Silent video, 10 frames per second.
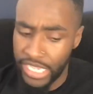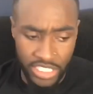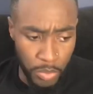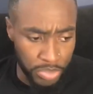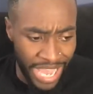
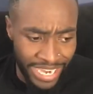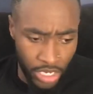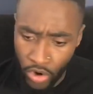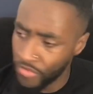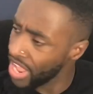It's a black
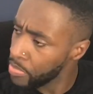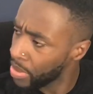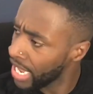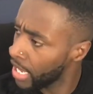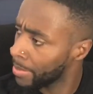gold
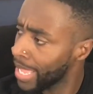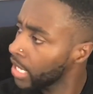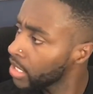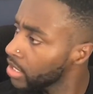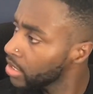vape pen, man.
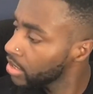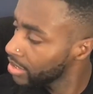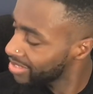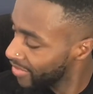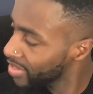
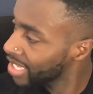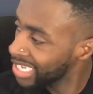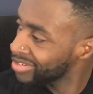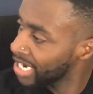It's everything you